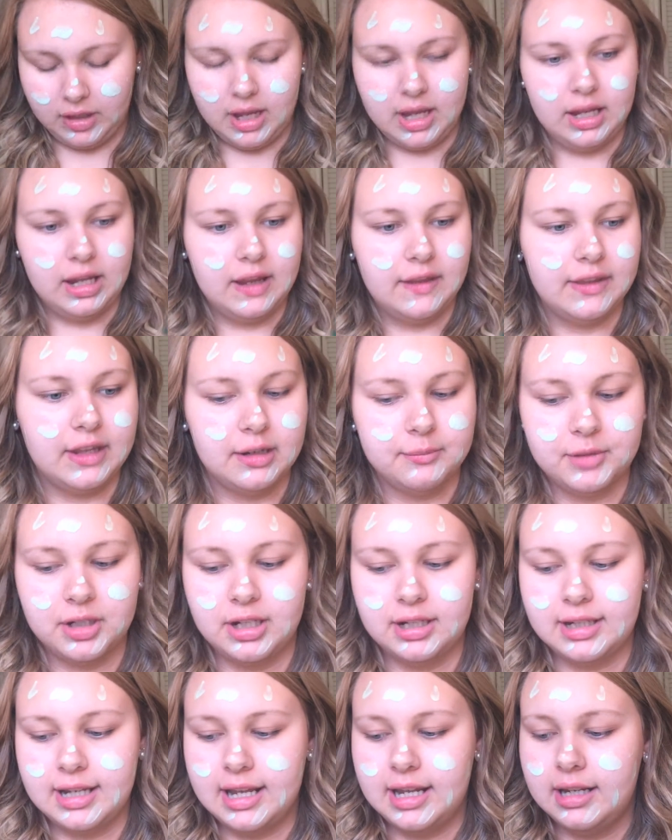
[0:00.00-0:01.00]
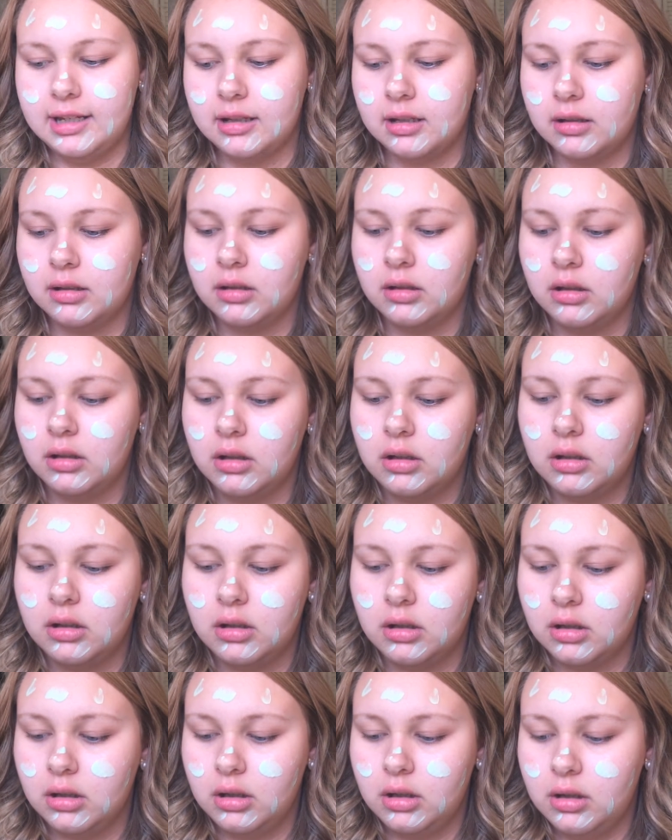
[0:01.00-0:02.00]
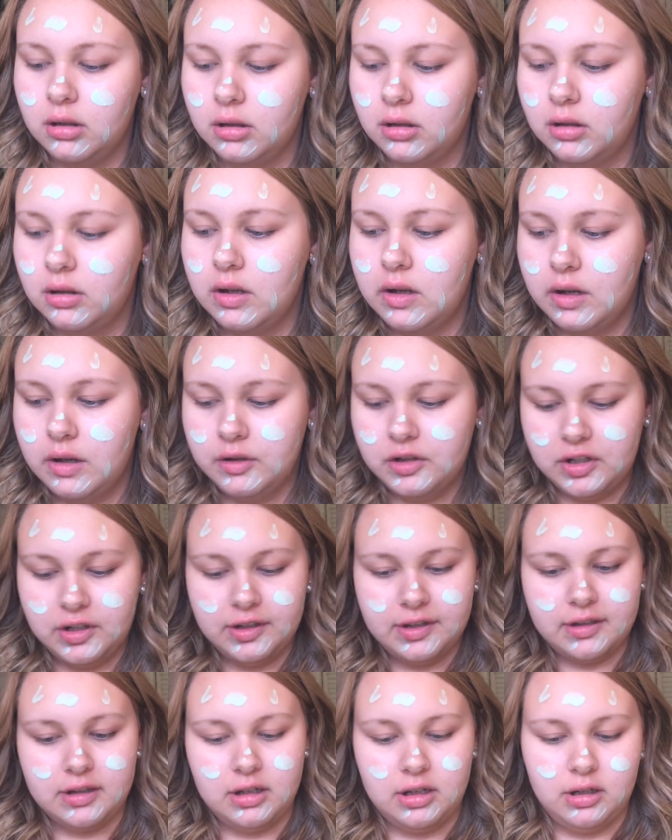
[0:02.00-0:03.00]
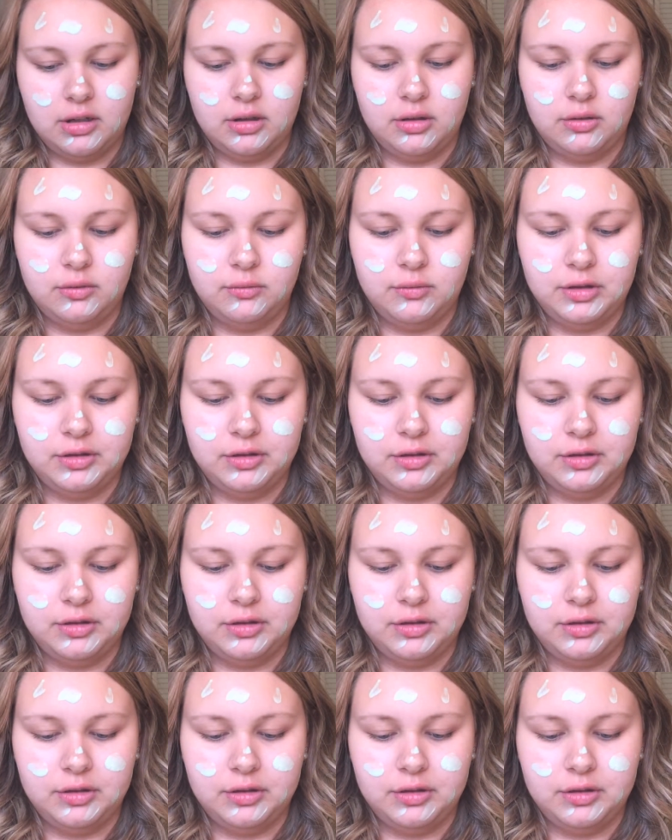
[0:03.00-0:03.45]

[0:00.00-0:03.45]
Okay, and then I'm gonna take just a